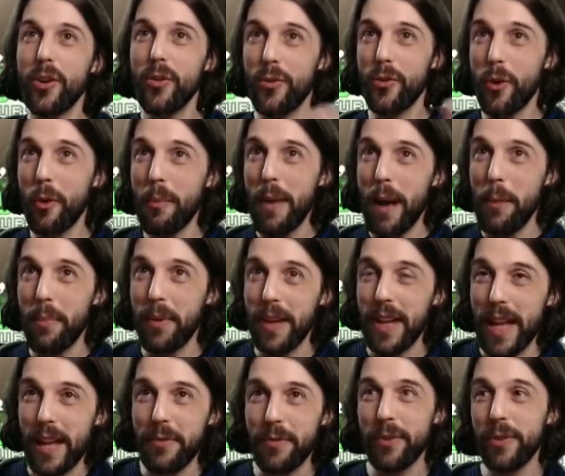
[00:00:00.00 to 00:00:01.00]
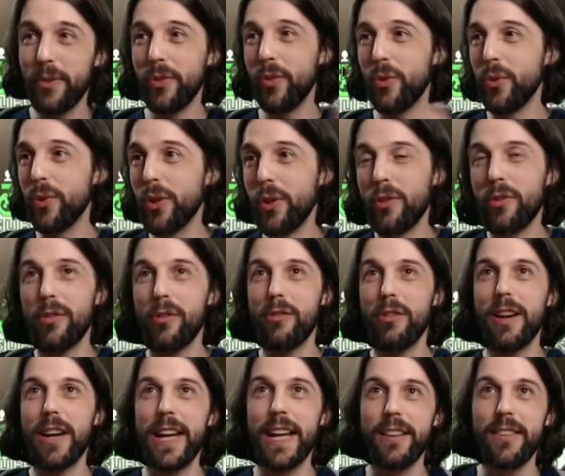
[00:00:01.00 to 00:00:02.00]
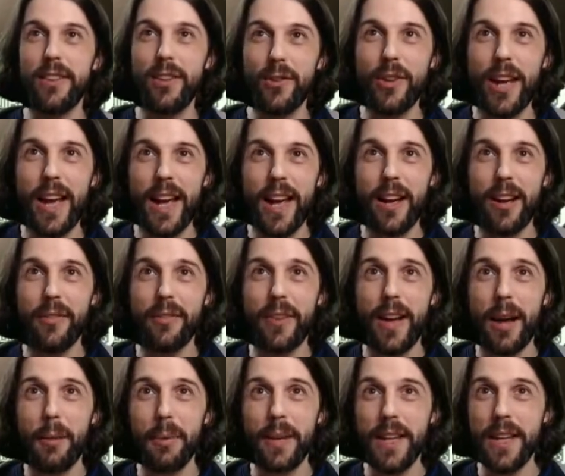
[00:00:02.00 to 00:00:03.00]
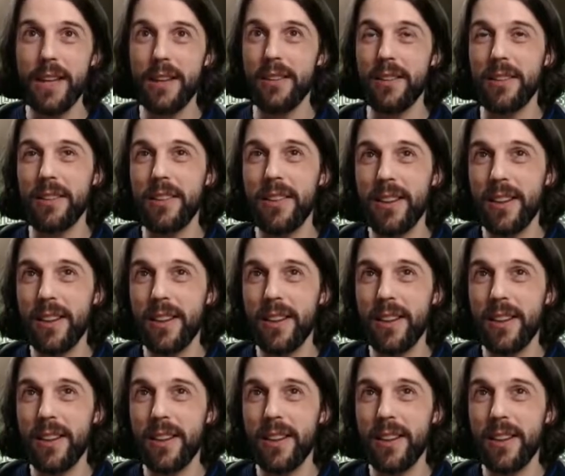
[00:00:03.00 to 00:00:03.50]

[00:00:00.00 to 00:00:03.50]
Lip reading: from upper left to lower right, you have up here